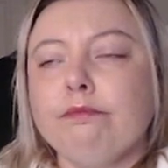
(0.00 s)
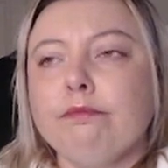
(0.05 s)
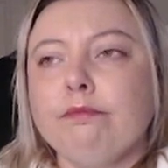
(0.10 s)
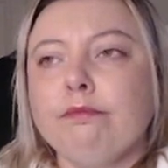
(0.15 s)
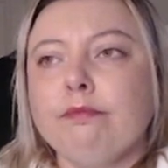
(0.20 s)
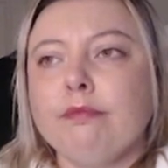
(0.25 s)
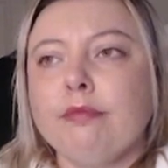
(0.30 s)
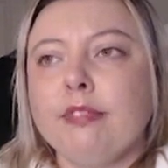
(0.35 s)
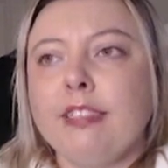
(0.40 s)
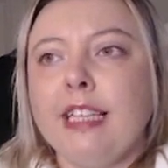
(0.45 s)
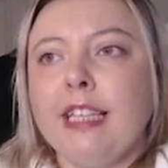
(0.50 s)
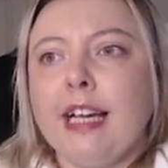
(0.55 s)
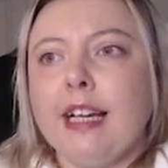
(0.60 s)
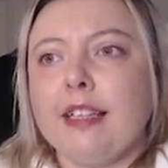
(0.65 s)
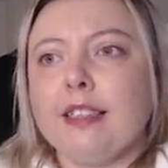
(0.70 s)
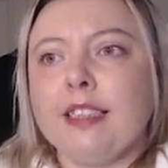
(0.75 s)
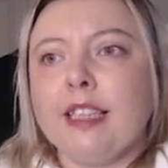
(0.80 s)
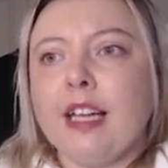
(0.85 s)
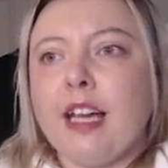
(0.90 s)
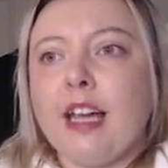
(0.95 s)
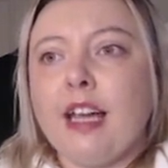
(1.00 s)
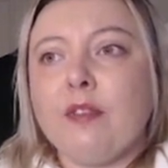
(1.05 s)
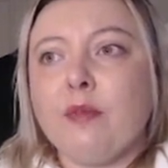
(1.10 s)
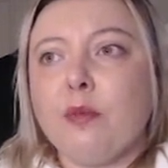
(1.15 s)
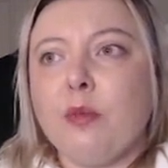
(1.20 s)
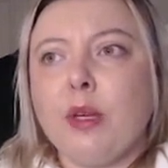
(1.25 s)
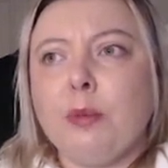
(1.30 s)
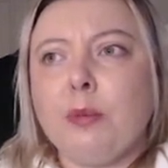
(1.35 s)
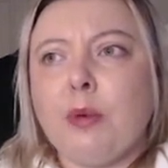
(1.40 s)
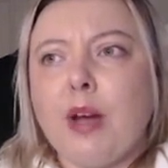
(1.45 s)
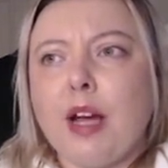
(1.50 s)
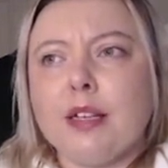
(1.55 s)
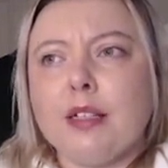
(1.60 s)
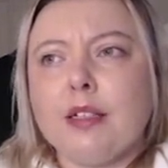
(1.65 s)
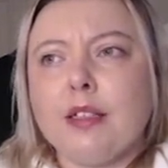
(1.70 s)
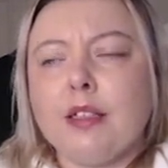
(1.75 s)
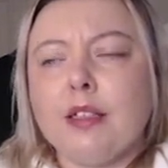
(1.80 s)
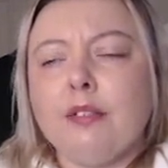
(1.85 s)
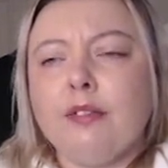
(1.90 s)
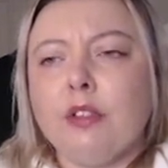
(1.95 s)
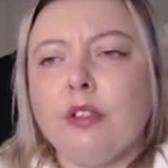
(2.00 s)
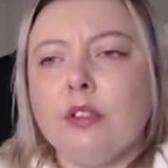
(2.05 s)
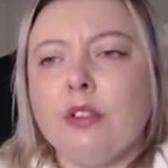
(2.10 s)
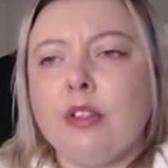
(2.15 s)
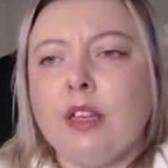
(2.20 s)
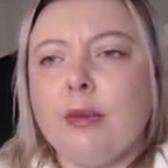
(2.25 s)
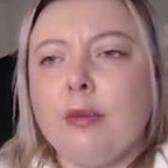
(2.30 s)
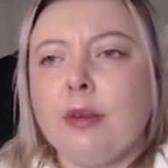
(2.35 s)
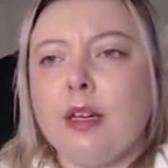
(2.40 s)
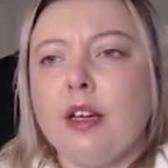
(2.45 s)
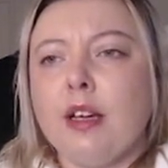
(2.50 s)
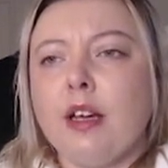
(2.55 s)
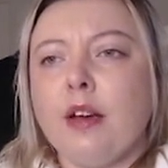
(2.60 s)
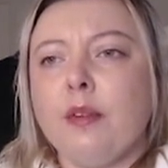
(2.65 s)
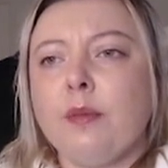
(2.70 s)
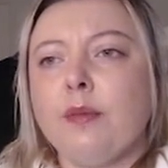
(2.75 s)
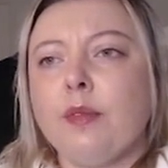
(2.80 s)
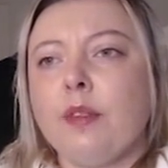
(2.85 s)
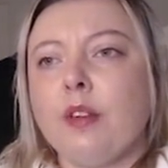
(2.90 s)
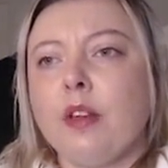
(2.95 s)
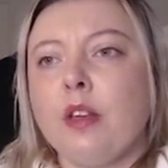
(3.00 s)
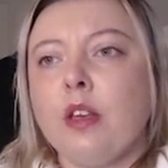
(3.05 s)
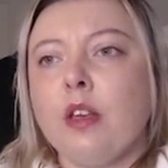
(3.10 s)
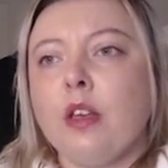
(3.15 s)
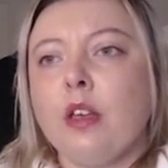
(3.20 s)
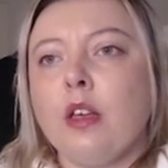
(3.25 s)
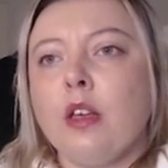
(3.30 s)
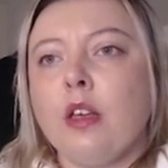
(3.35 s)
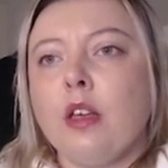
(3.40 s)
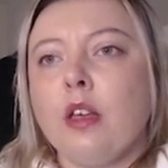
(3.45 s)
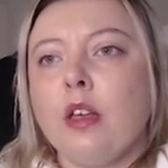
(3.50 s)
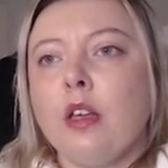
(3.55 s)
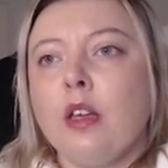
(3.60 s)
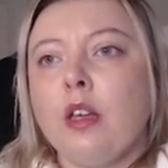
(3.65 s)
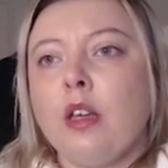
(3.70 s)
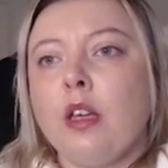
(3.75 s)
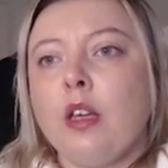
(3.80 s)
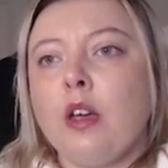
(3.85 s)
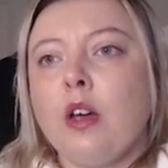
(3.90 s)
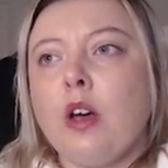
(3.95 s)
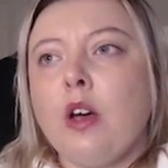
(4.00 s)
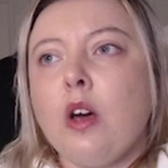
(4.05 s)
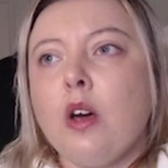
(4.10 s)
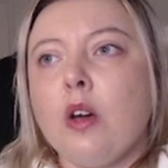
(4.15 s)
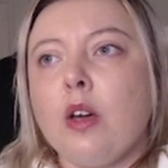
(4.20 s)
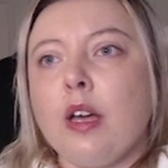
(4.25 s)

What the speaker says: yeah, see, I have, like, practically full stamina now. Okay.